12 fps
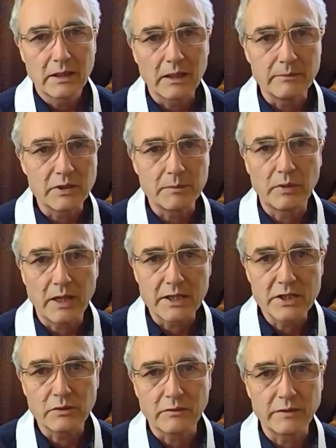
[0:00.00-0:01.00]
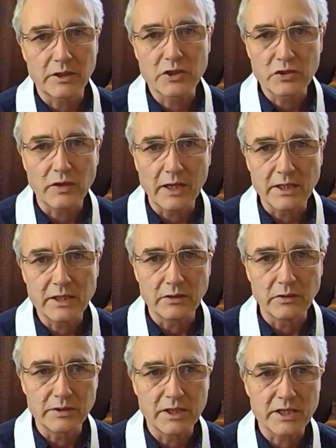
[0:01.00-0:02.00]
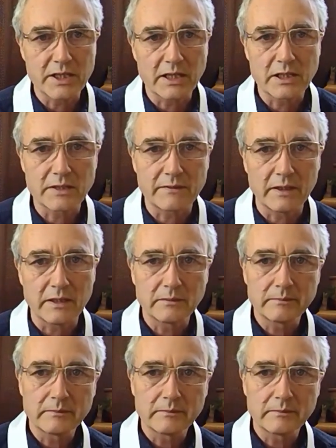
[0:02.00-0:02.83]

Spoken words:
I'm depressed or frustrated or dissatisfied.